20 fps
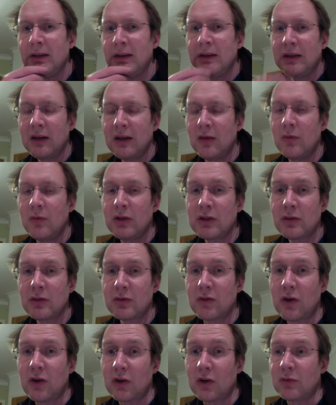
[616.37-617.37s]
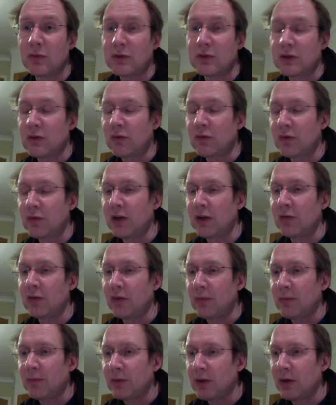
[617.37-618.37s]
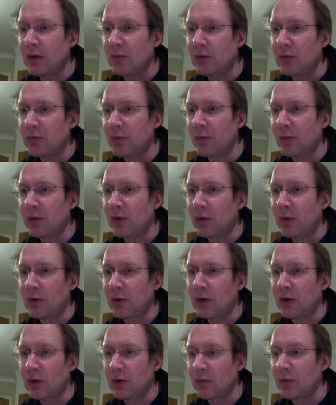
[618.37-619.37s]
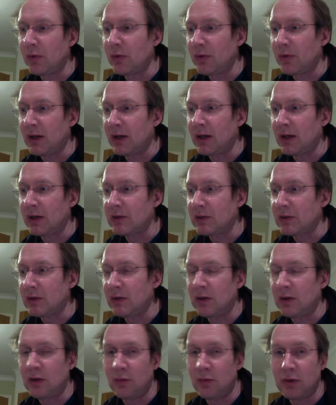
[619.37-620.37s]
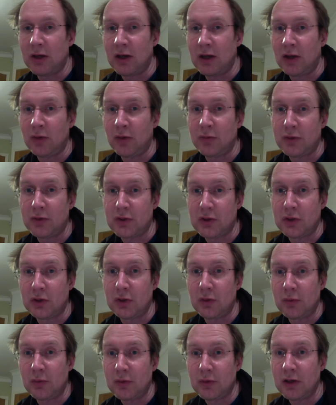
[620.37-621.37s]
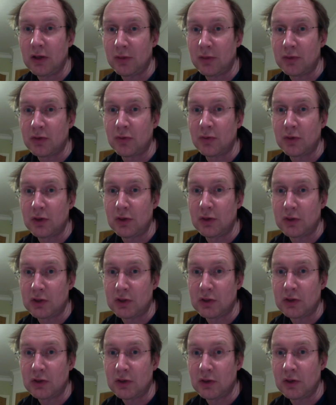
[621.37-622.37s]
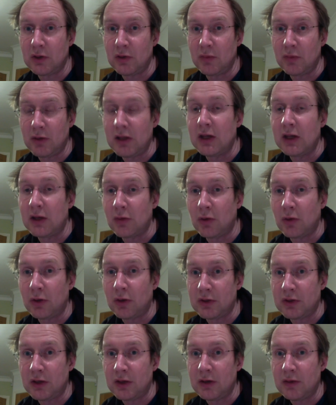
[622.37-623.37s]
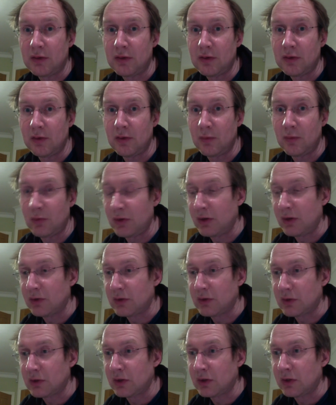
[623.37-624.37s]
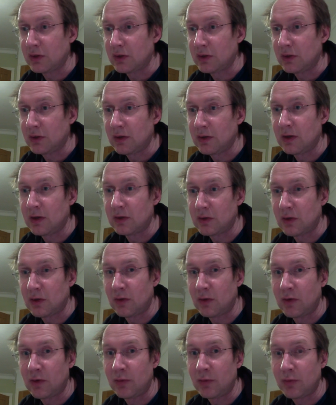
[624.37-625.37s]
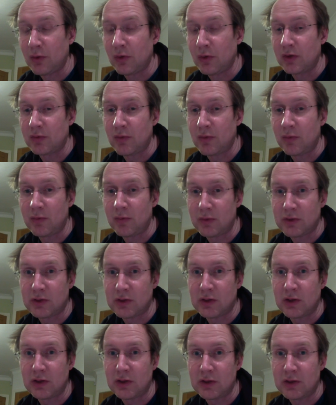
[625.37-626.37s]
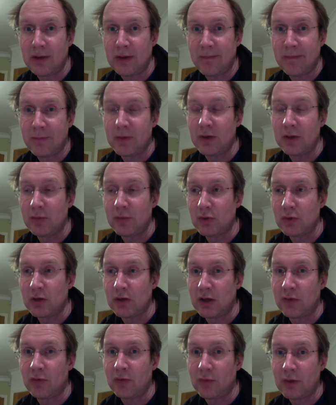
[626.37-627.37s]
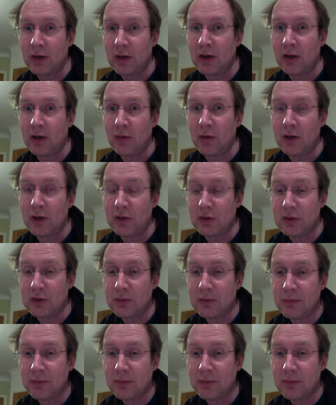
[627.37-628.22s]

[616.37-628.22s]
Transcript: In terms of arguments in favour, you've probably got the argument that it helps to reduce inequality within society. So the very poorest members of society should have higher wages.